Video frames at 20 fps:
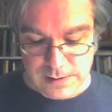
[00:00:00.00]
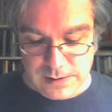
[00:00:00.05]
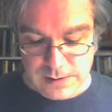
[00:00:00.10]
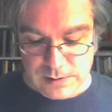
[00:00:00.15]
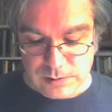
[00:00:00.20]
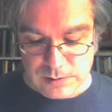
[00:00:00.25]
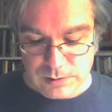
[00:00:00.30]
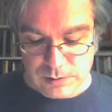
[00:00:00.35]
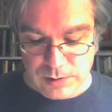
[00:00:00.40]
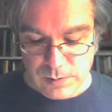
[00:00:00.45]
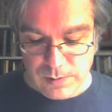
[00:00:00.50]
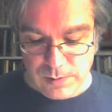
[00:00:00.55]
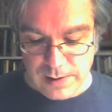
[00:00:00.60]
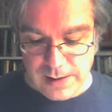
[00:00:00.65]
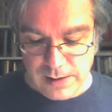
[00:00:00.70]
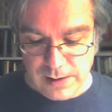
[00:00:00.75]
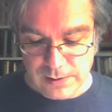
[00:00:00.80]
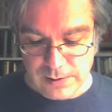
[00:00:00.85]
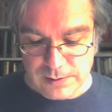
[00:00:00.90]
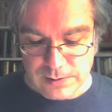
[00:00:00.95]
Sue went
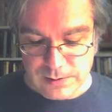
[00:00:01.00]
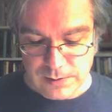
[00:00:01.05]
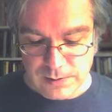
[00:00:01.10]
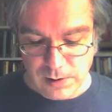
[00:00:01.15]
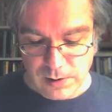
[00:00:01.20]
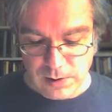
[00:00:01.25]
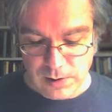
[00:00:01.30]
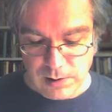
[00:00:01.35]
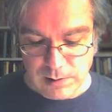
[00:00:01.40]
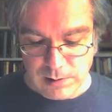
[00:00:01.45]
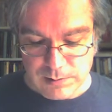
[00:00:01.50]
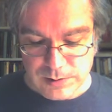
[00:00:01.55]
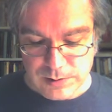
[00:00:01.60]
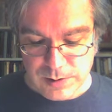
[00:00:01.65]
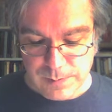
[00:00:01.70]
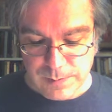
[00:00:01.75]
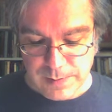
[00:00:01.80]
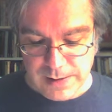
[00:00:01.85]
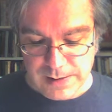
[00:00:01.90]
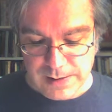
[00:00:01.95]
out into the hall. She
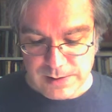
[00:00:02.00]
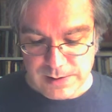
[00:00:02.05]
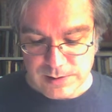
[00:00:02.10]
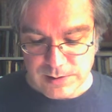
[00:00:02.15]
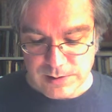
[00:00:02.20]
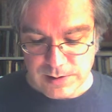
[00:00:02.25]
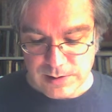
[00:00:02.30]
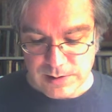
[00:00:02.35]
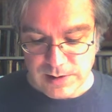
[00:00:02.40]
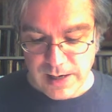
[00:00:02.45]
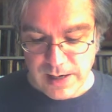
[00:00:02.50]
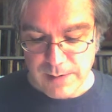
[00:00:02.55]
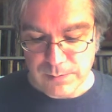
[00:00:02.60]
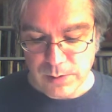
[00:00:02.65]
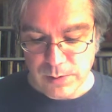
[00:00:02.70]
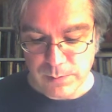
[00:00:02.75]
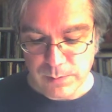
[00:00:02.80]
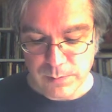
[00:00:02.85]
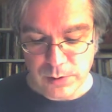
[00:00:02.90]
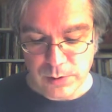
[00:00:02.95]
paced, tapped
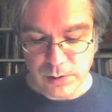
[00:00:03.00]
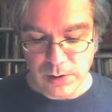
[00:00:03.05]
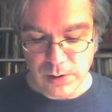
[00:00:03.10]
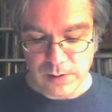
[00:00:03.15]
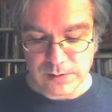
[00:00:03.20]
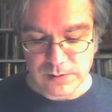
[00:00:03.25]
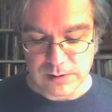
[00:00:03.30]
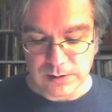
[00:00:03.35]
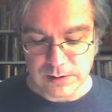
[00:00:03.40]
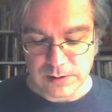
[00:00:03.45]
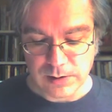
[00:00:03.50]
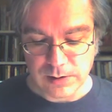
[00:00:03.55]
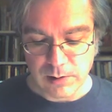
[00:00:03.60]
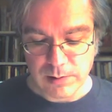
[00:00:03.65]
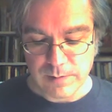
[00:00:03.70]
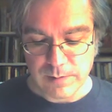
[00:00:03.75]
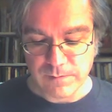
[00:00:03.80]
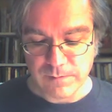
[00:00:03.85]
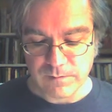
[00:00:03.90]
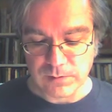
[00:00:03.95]
her boot on the
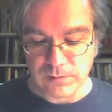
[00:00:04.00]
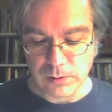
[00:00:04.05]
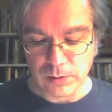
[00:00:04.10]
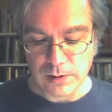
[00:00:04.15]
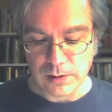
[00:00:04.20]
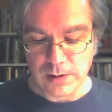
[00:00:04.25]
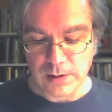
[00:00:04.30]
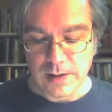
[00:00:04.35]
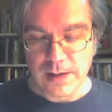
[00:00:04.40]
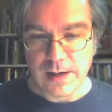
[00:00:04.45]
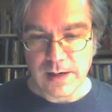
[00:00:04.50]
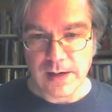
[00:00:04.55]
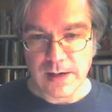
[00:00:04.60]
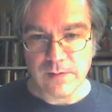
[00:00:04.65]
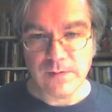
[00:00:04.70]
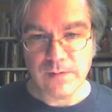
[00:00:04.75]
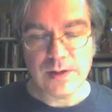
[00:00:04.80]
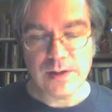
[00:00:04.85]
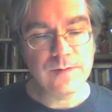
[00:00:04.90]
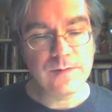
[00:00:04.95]
linoleum floor, and
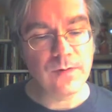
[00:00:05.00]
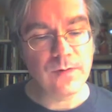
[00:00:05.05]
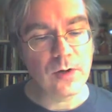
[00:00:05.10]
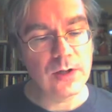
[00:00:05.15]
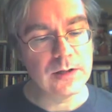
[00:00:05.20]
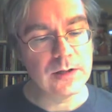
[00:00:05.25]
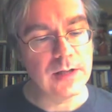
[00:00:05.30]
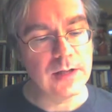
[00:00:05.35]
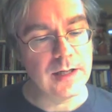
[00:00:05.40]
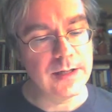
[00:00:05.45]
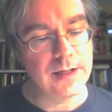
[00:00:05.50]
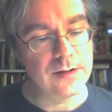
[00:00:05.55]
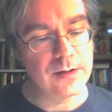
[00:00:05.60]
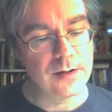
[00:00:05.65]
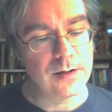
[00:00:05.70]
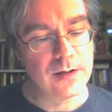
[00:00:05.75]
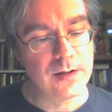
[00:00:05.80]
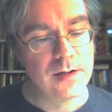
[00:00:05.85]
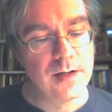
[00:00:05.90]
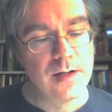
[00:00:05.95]
reached for her
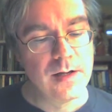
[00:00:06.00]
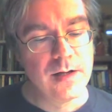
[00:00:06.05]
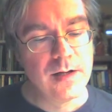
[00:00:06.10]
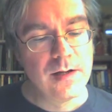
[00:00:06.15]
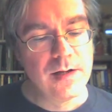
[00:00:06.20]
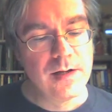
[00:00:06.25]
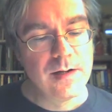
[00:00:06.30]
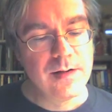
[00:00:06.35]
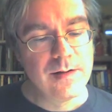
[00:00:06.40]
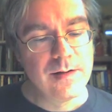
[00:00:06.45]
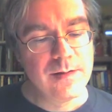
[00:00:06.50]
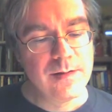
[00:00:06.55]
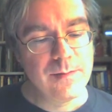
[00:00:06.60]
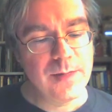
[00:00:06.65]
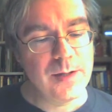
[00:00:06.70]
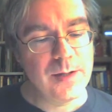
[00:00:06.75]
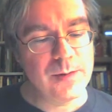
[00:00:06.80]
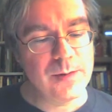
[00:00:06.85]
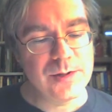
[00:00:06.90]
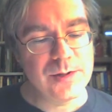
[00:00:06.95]
lighter. But it was